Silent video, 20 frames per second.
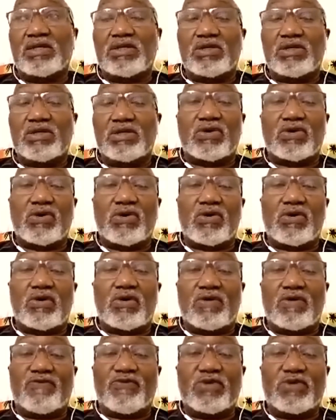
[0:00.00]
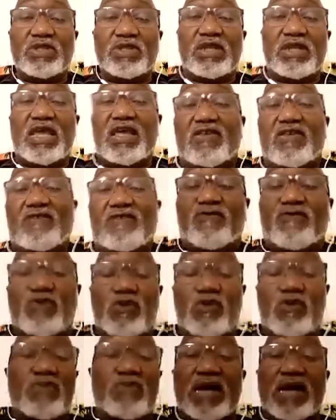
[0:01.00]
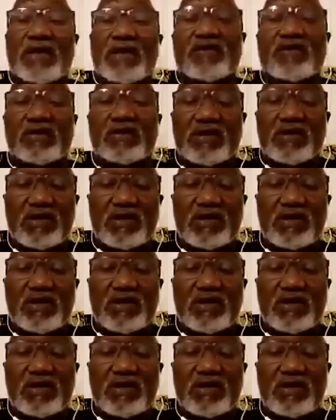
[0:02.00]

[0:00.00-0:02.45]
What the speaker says: so for the next few months,